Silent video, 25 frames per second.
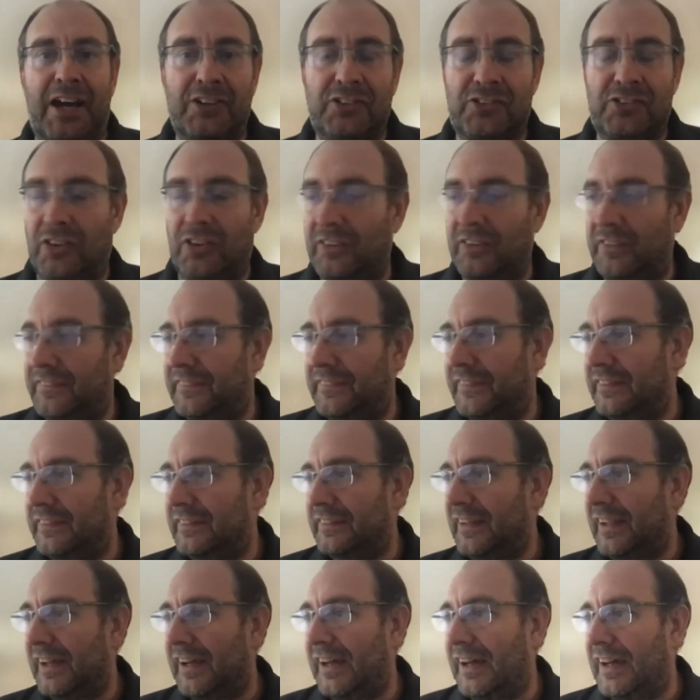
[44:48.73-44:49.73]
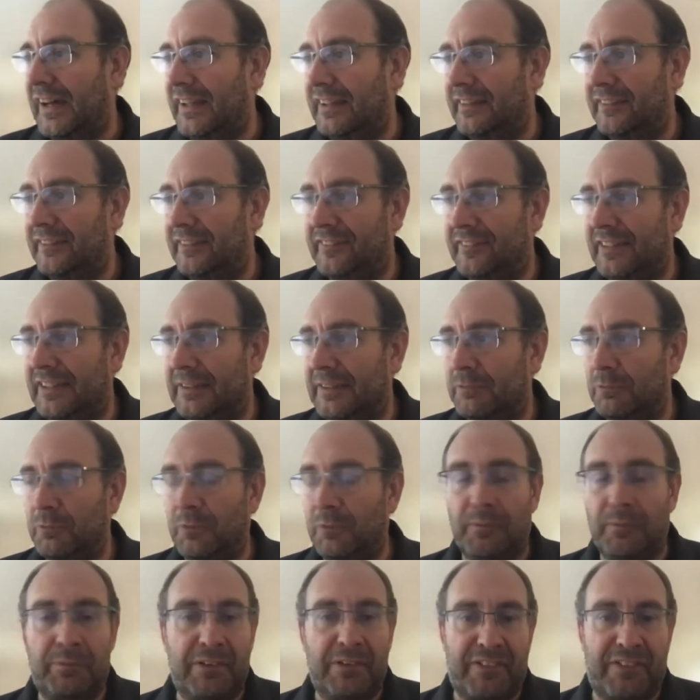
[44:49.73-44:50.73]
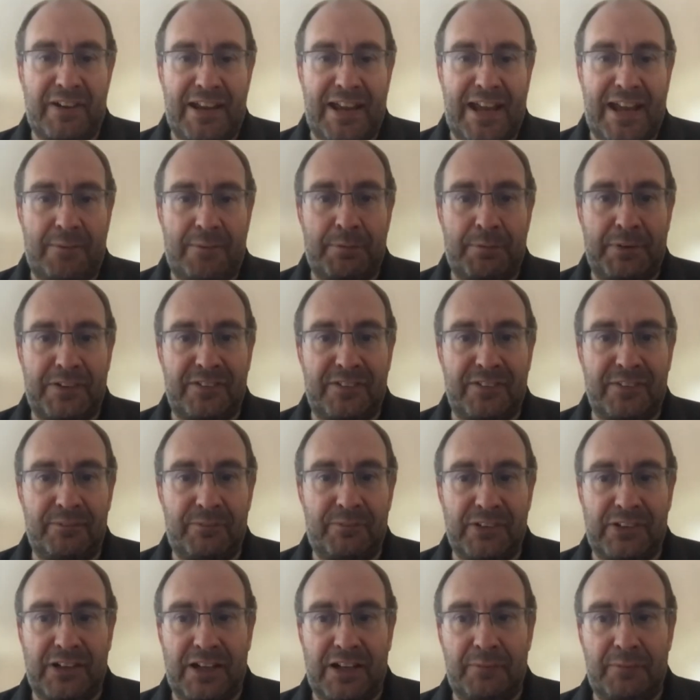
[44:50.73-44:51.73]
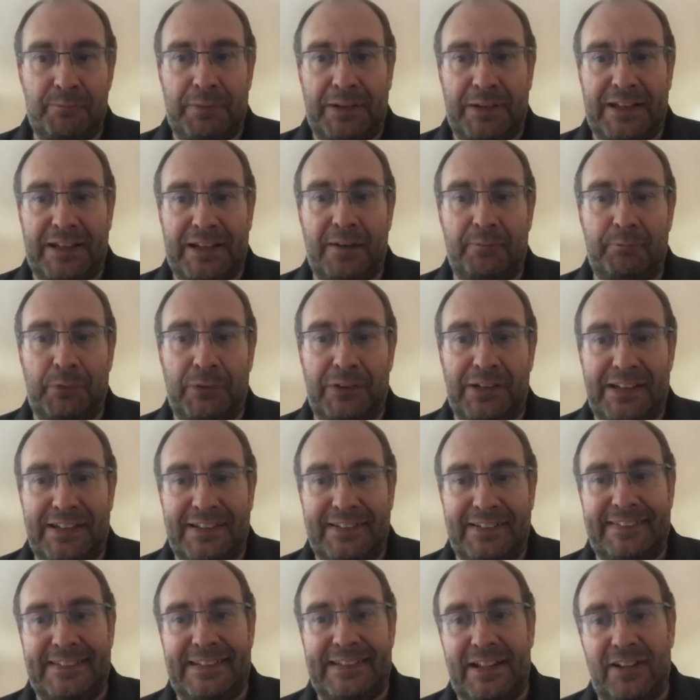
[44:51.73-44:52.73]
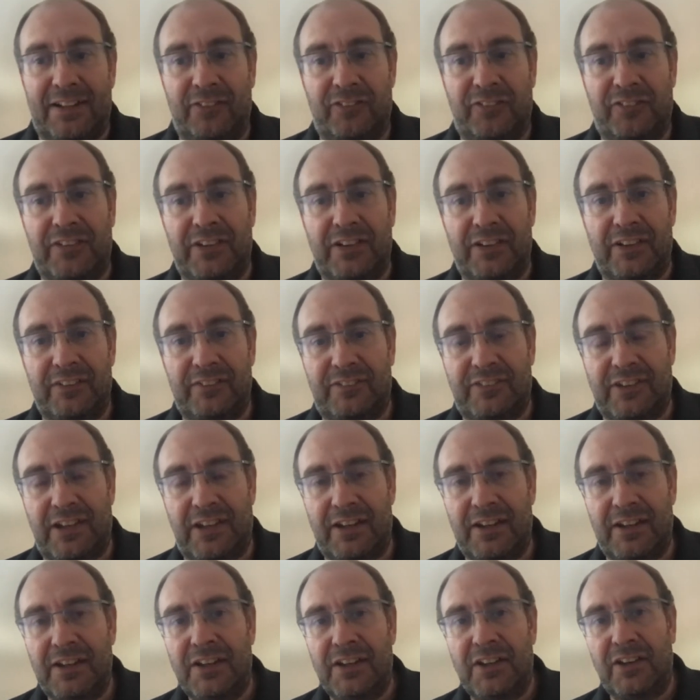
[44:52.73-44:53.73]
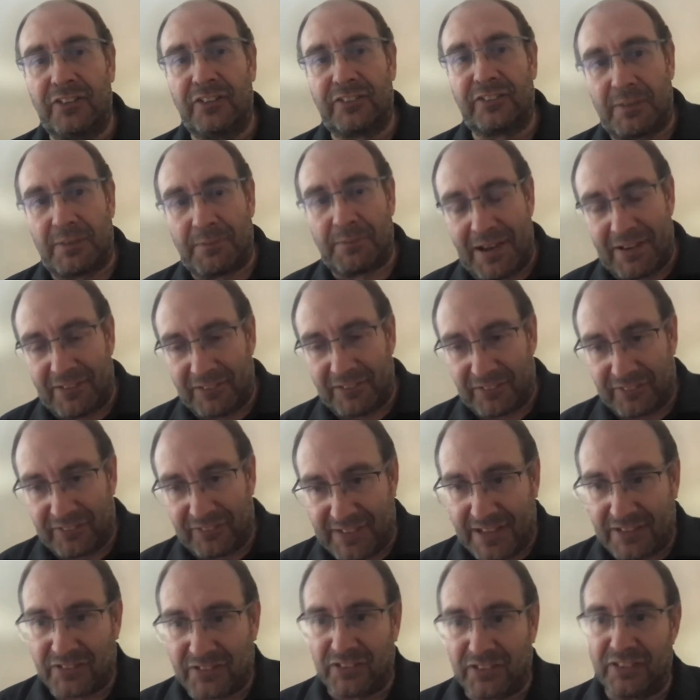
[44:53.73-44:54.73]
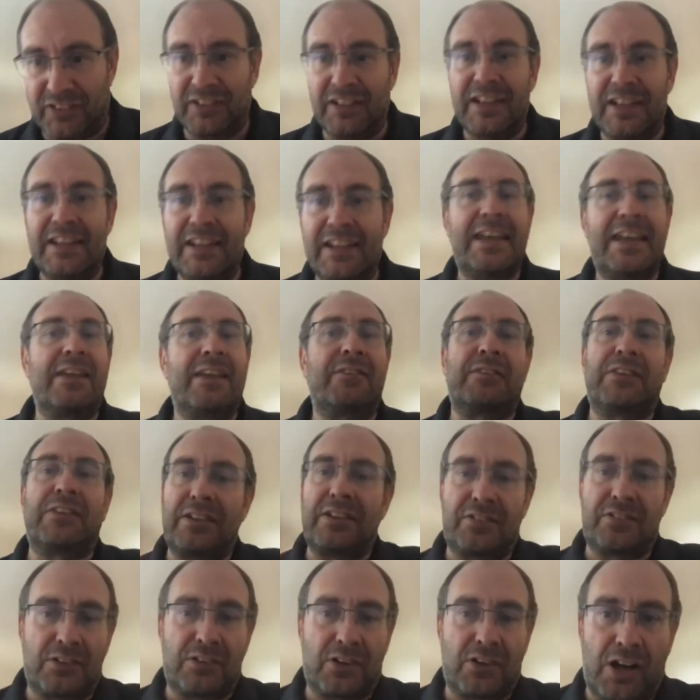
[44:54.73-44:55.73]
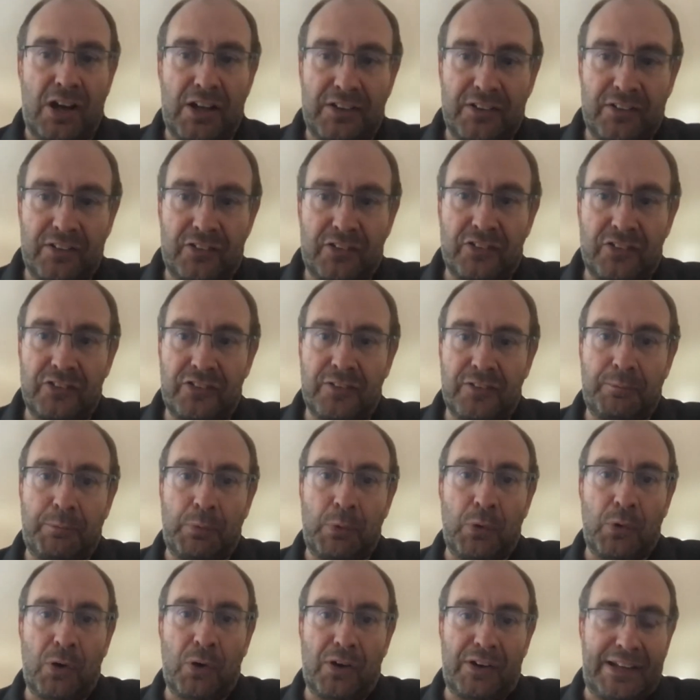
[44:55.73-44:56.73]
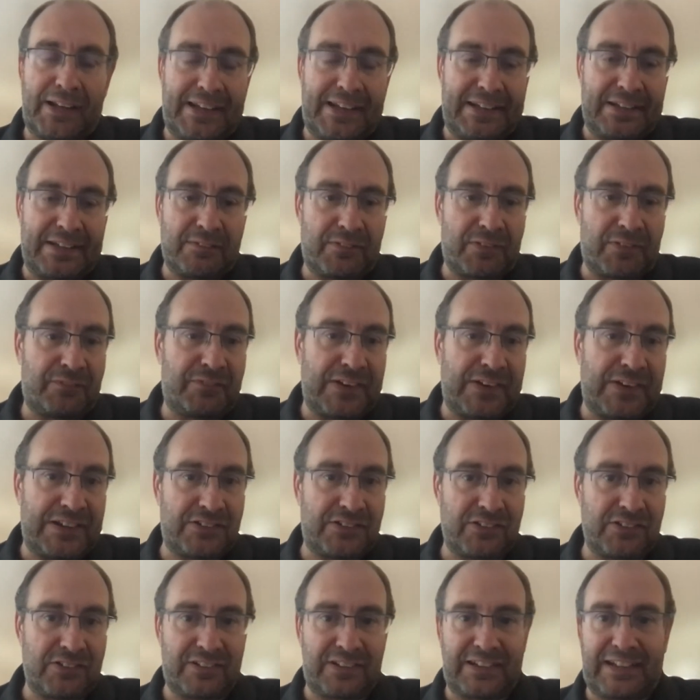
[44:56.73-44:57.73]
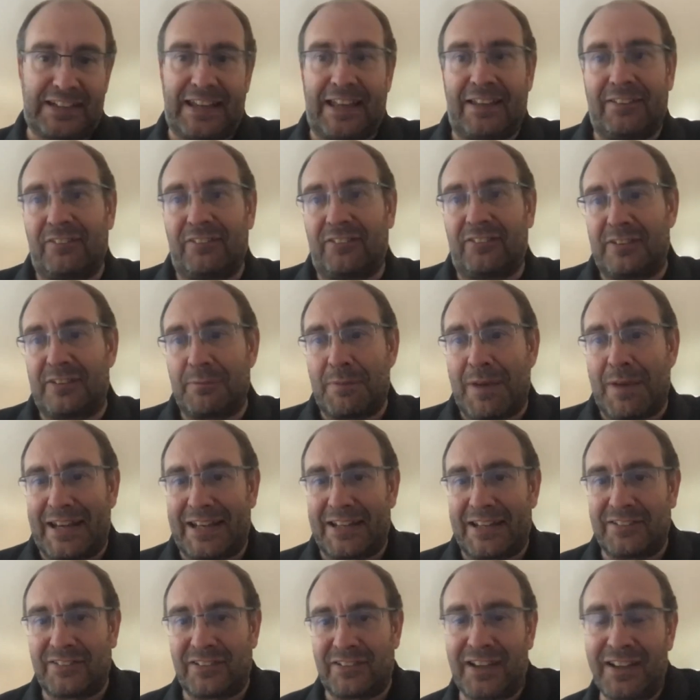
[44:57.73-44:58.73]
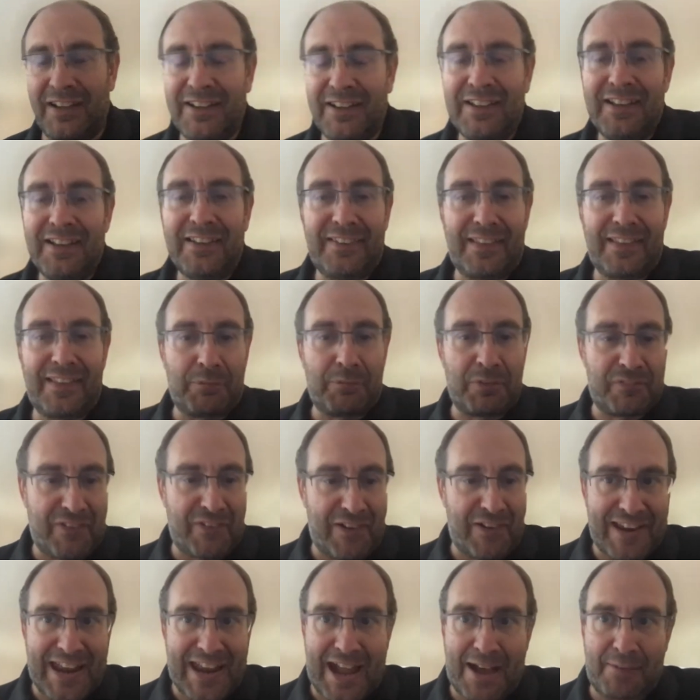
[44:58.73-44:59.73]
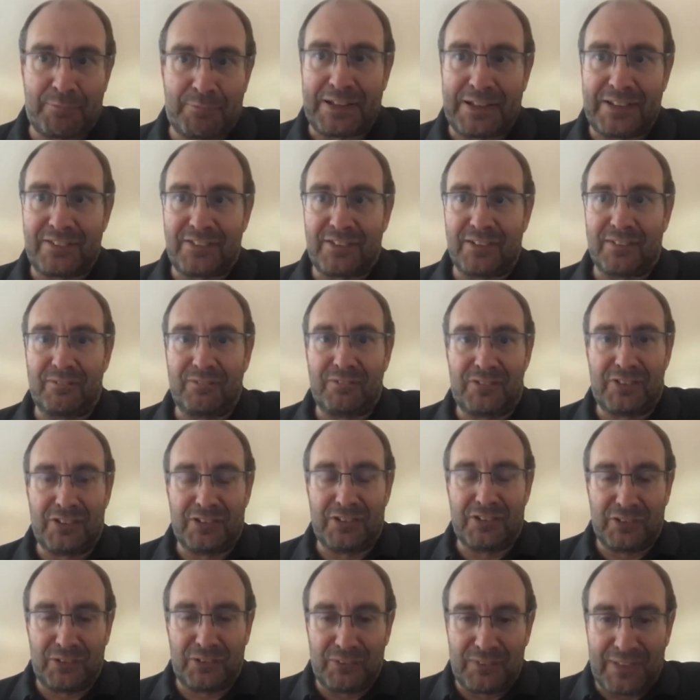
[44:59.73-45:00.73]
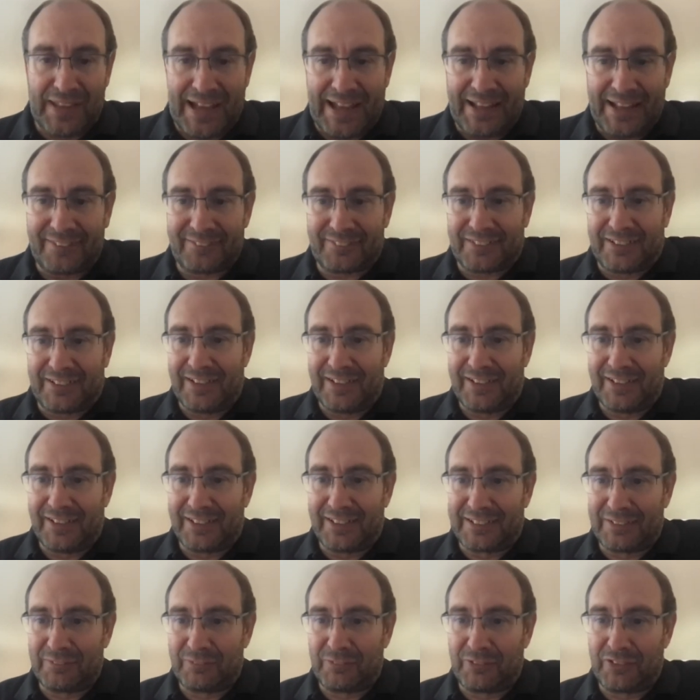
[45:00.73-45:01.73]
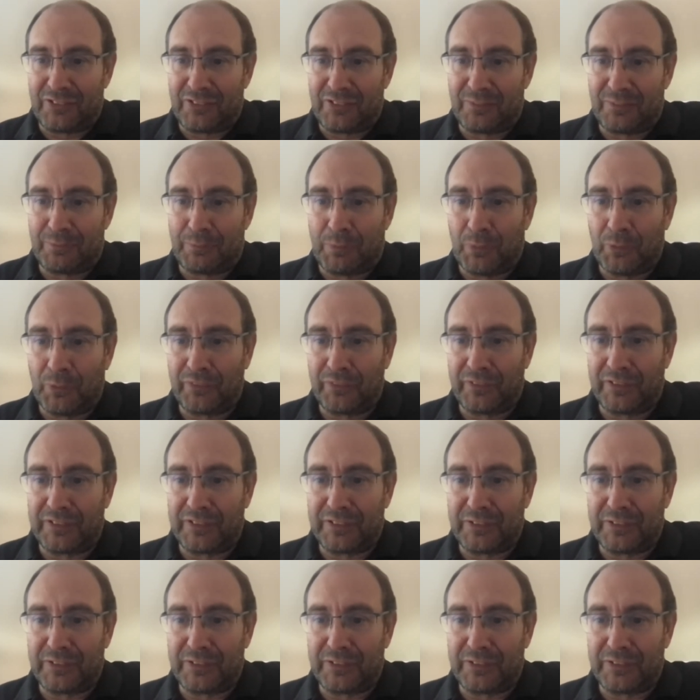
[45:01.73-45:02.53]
Jonathan and the team will be very happy to kind of pick up on anything else that has come out of the session. If you need some guidance and support on any of the features in Accountancy Manager, they'll be very happy to do that and give you the support that